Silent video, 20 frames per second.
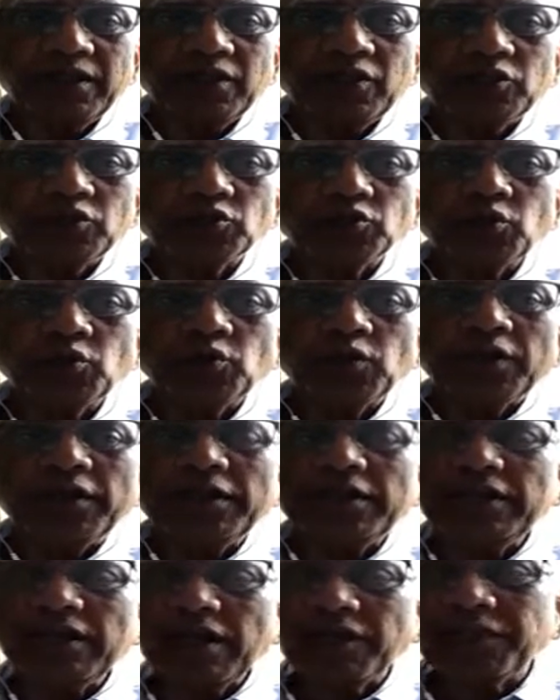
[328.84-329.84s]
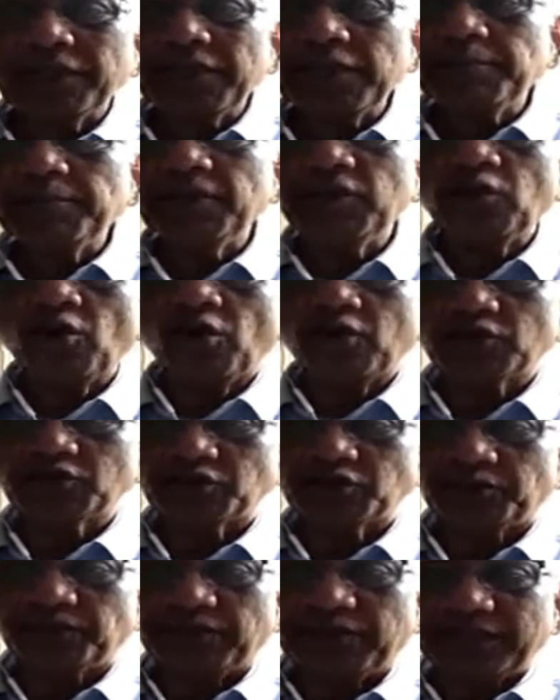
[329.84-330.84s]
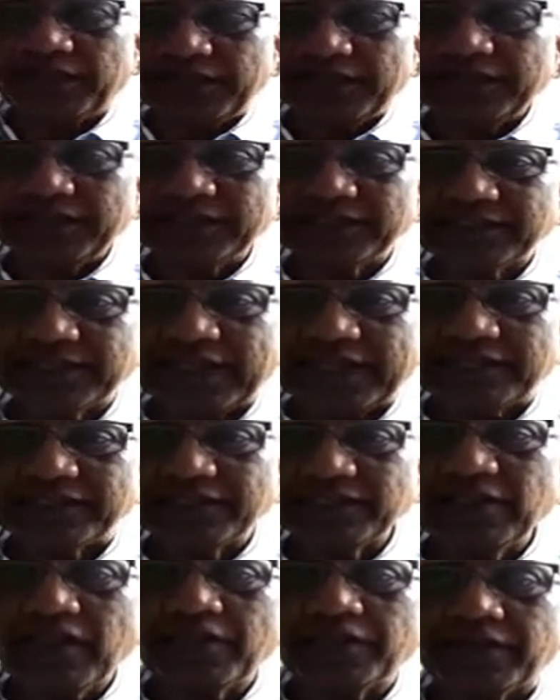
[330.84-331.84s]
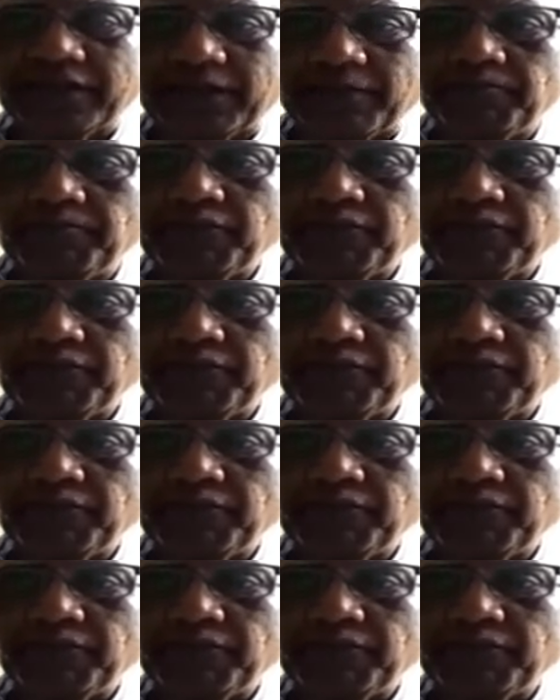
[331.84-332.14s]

So nothing belongs to me in this case, nothing,